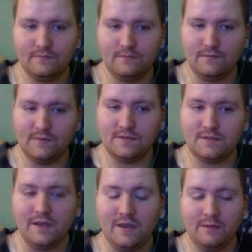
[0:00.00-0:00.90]
this
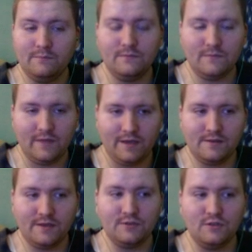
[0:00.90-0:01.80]
game. I can
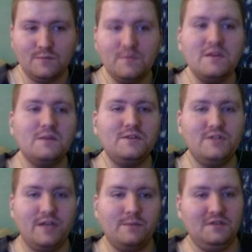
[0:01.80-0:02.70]
actually speed up the
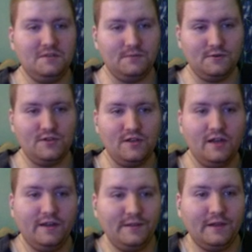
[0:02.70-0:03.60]
Japanese version,
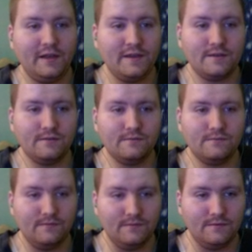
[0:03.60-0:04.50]
unlike
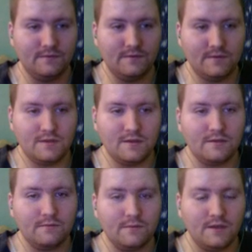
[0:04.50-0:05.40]

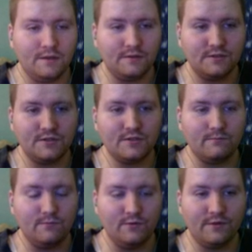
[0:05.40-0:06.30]
the English,
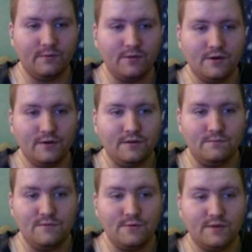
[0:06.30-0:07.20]
North
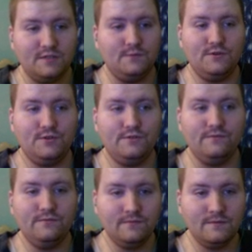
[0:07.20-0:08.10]
American, US version.
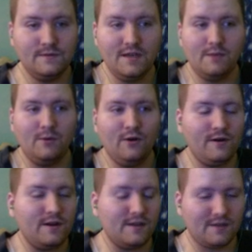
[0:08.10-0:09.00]
See, I'm
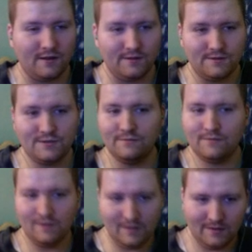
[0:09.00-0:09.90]
already at college.
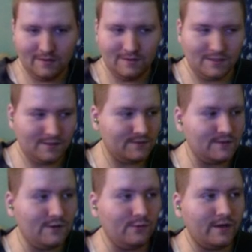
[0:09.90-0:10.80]
Like, there's
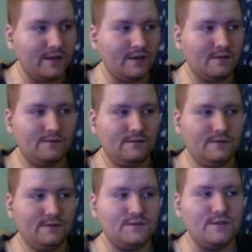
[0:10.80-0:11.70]
no way
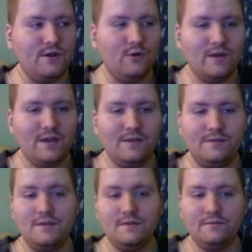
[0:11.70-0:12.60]
the